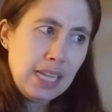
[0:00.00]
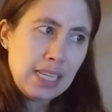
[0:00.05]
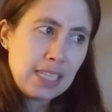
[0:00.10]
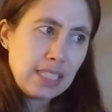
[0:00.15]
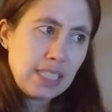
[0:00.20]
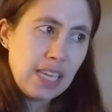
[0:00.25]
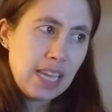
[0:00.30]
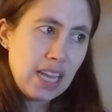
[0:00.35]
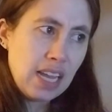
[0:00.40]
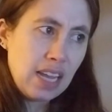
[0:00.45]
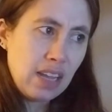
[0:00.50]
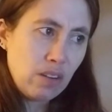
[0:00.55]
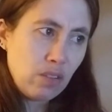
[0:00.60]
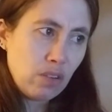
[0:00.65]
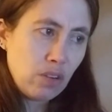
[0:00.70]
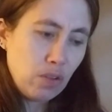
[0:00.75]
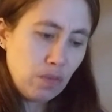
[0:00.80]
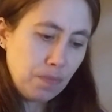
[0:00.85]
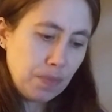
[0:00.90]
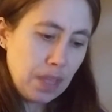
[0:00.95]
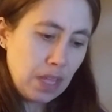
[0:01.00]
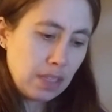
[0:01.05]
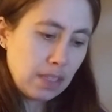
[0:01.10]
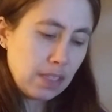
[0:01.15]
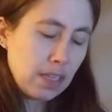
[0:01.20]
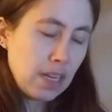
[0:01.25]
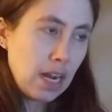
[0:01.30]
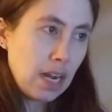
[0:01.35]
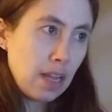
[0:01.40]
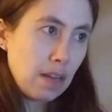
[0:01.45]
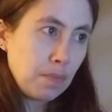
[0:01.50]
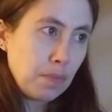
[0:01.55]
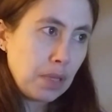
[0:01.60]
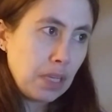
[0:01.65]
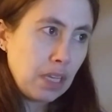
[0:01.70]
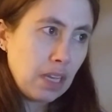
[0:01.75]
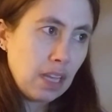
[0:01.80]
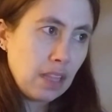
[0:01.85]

Yeah, I don't know. That's not on me.